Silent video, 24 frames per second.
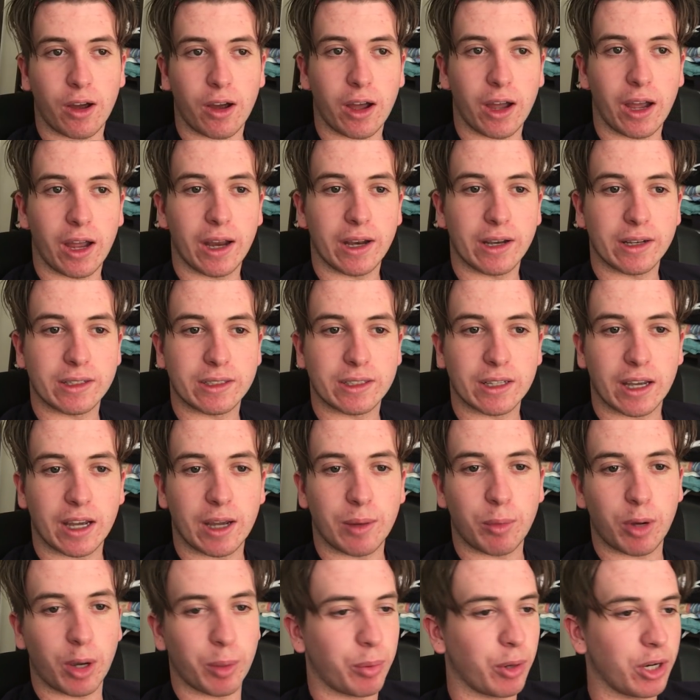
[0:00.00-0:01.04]
And I
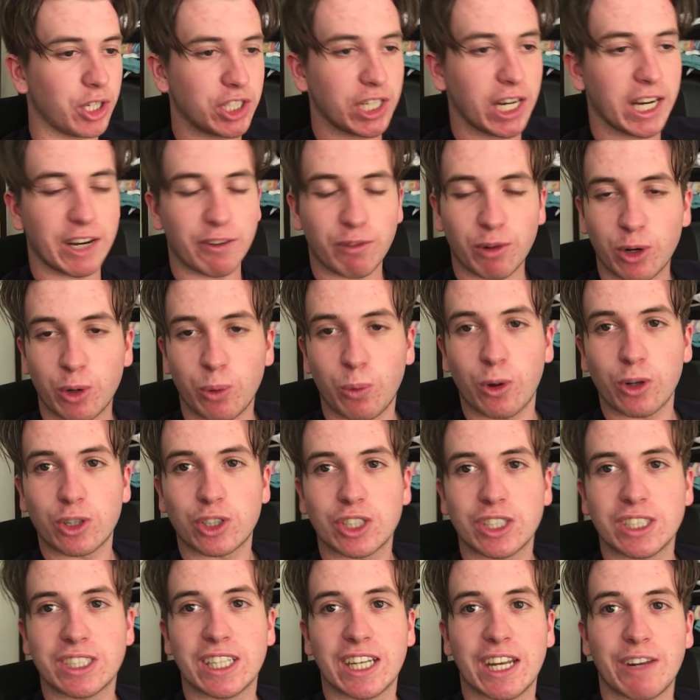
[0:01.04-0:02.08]
appreciate everyone who
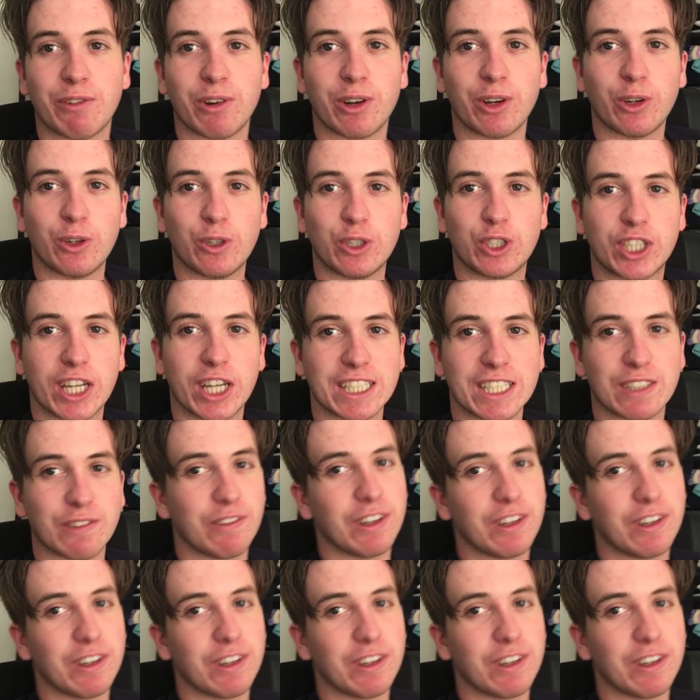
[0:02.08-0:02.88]
watches and everyone who shares the